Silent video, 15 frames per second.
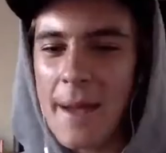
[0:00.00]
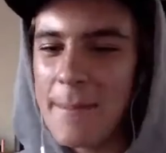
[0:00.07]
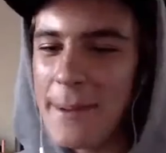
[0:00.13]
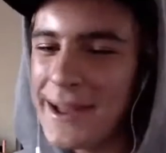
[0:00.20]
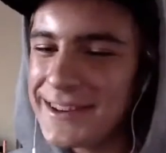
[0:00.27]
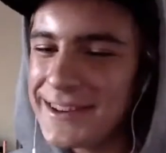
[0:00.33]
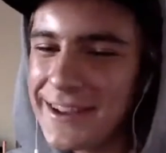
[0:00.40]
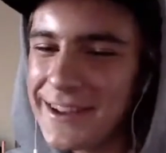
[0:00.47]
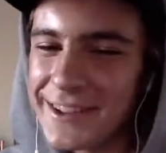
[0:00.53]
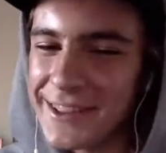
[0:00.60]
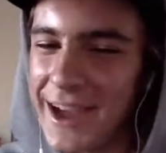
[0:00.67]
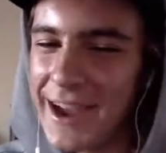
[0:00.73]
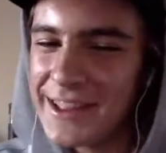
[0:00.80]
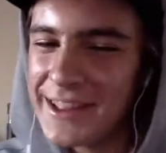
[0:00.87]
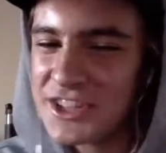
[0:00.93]
I bet down the
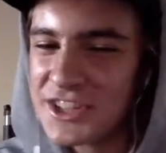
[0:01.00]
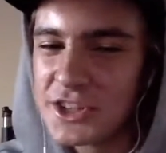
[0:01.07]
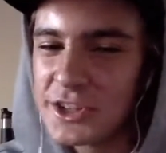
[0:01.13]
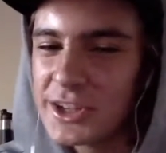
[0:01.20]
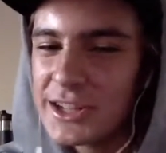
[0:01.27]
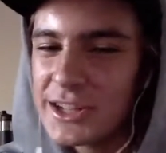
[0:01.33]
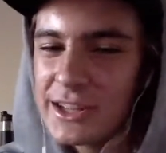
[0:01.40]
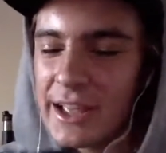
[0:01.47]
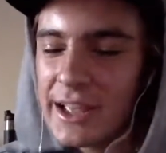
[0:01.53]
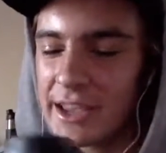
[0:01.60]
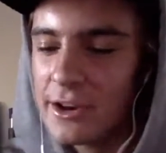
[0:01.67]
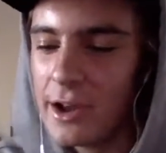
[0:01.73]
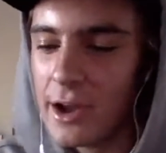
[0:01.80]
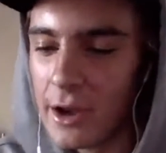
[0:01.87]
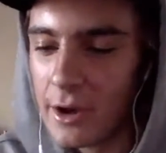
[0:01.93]
line they should do it like, you
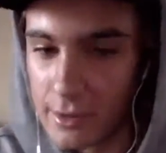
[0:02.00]
know how